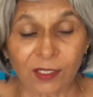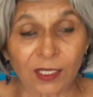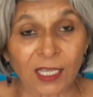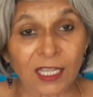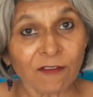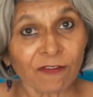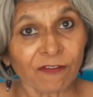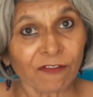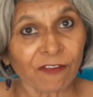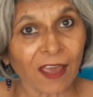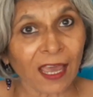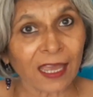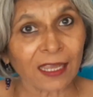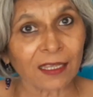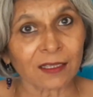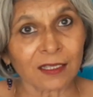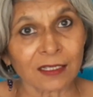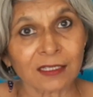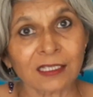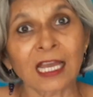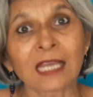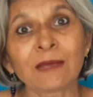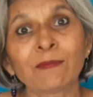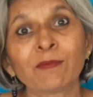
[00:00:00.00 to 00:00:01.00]
In fact,
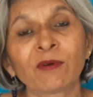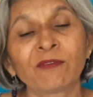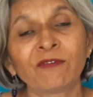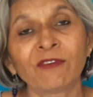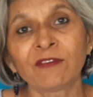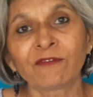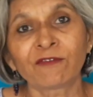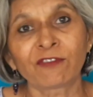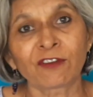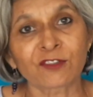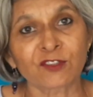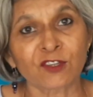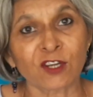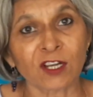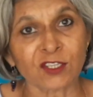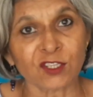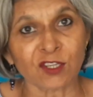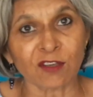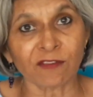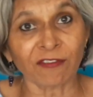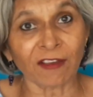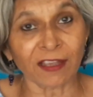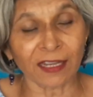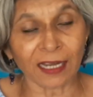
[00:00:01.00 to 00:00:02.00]
the type of
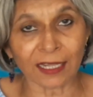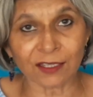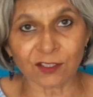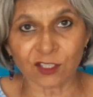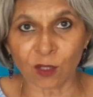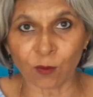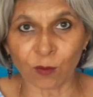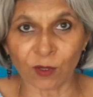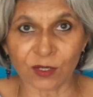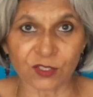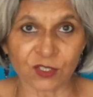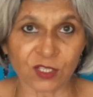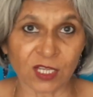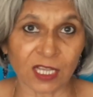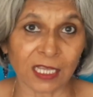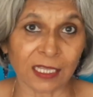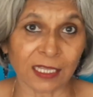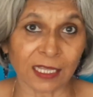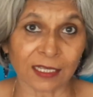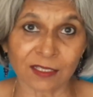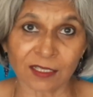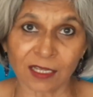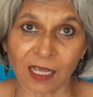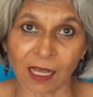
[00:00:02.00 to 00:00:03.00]
infrastructure financing we're seeing
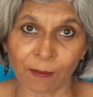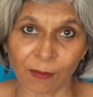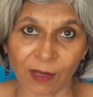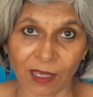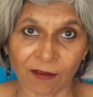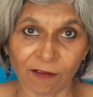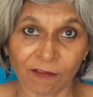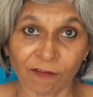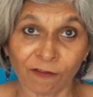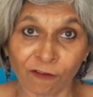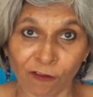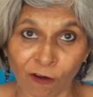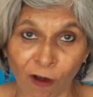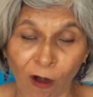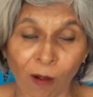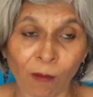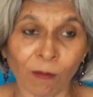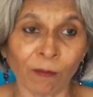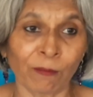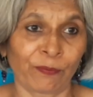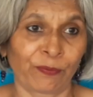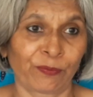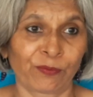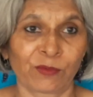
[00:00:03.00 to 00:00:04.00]
that's coming
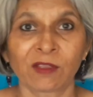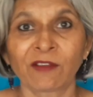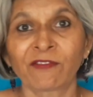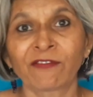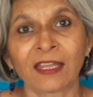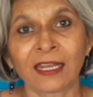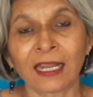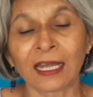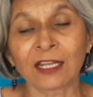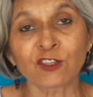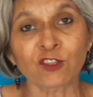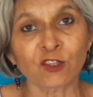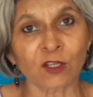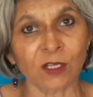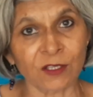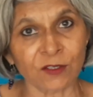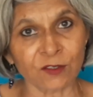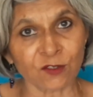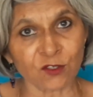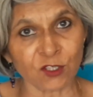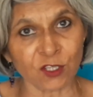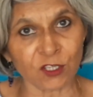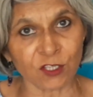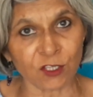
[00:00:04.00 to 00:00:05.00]
from the financial
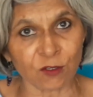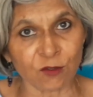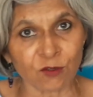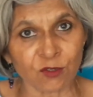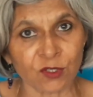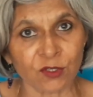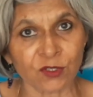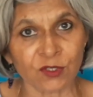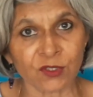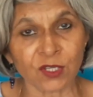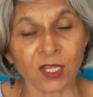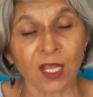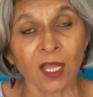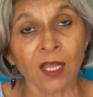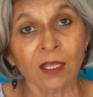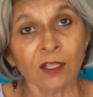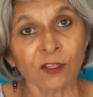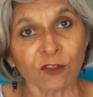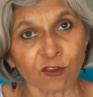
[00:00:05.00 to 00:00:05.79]
institutions